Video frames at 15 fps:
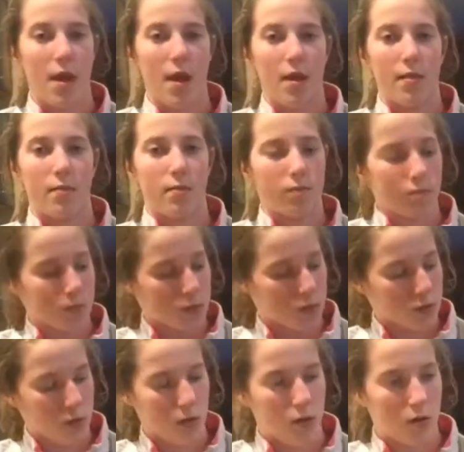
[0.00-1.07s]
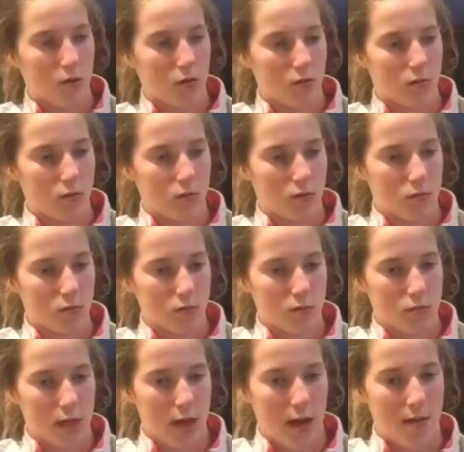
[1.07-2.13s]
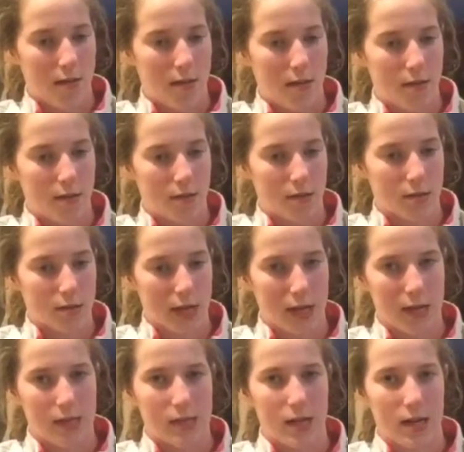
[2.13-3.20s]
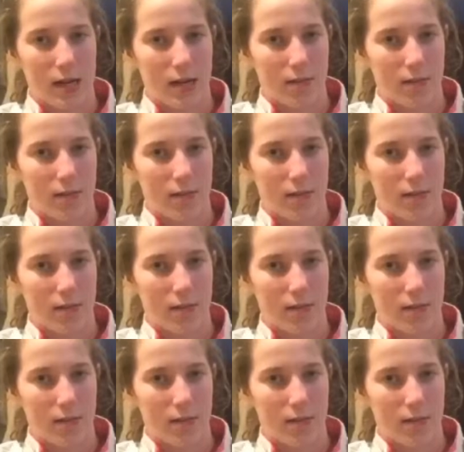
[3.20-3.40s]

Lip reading: And then, the second